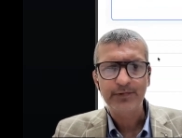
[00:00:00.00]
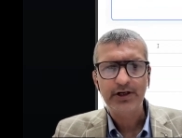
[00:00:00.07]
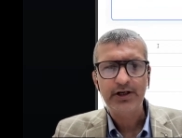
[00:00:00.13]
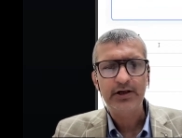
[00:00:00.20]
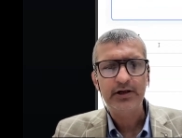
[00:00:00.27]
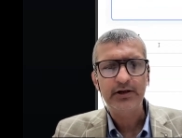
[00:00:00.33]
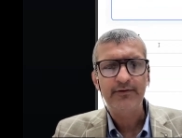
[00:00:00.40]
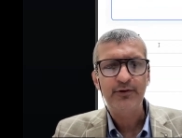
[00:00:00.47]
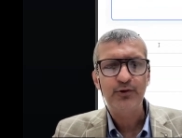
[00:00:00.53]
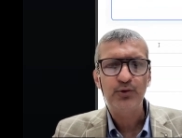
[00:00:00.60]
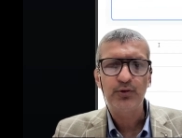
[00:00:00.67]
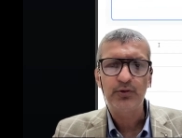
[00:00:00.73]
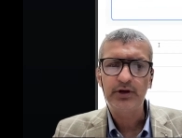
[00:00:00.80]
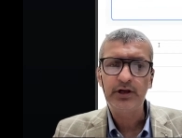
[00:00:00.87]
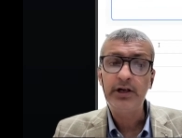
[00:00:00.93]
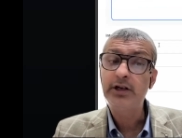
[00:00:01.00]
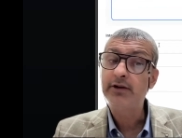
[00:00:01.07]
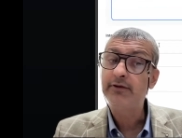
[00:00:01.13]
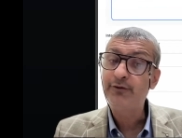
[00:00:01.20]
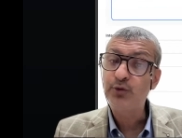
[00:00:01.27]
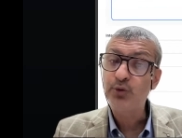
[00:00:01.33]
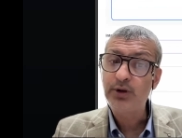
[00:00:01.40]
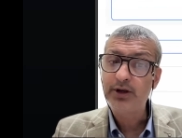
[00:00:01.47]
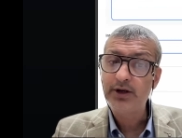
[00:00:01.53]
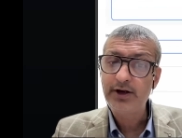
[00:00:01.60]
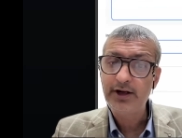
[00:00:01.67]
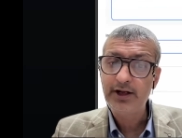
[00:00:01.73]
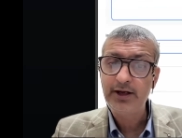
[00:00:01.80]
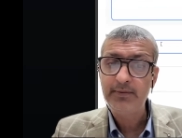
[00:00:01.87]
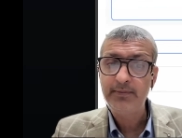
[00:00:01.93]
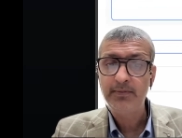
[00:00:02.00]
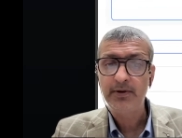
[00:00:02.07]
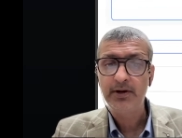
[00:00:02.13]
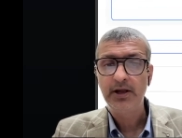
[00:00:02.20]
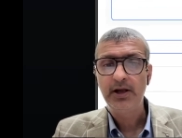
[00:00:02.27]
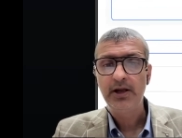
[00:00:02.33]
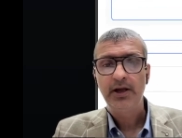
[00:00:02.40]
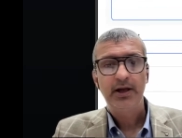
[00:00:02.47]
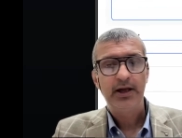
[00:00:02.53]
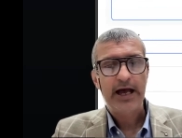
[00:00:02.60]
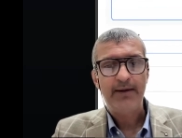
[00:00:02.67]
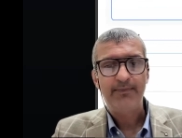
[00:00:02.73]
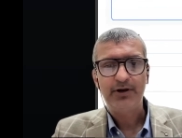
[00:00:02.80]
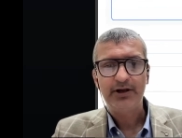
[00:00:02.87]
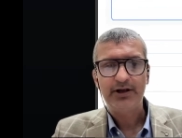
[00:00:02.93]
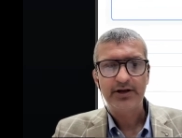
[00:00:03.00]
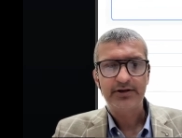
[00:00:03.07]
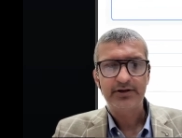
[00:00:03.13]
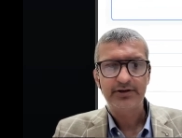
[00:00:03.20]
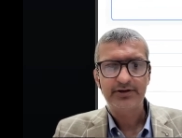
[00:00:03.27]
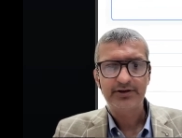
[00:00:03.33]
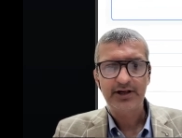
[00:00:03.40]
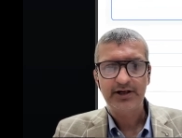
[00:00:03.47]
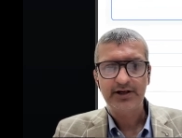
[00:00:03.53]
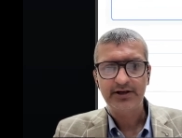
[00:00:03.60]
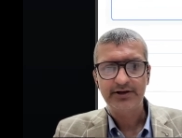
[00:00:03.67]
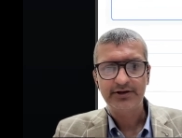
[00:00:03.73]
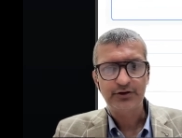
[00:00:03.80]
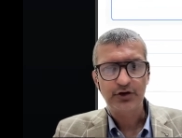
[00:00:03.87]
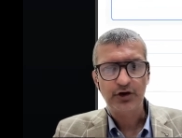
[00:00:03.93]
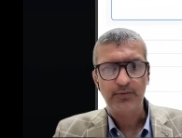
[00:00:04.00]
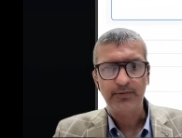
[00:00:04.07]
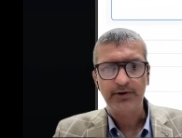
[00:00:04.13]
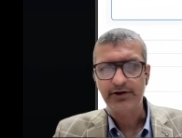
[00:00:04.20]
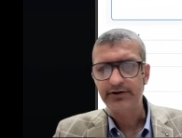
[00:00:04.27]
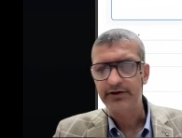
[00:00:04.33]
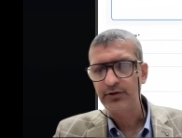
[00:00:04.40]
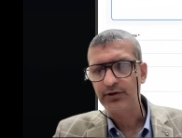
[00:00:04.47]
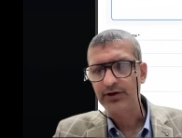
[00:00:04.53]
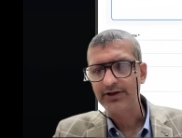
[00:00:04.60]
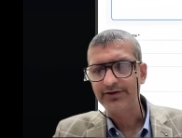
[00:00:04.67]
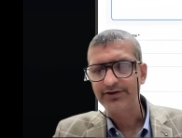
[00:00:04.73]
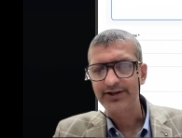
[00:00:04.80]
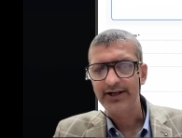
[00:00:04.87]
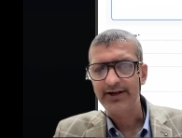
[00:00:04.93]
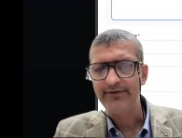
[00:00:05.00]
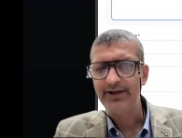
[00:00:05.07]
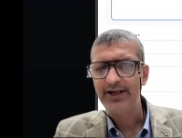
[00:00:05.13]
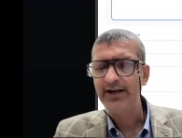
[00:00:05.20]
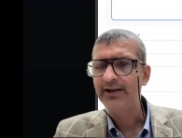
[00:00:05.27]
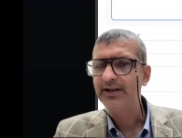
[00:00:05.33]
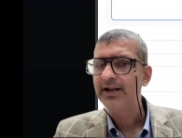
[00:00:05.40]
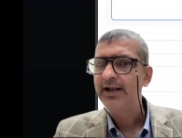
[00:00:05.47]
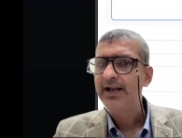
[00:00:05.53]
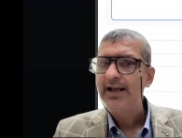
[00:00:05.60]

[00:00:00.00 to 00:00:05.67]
Interviewer name, application status, comments, and you can save that.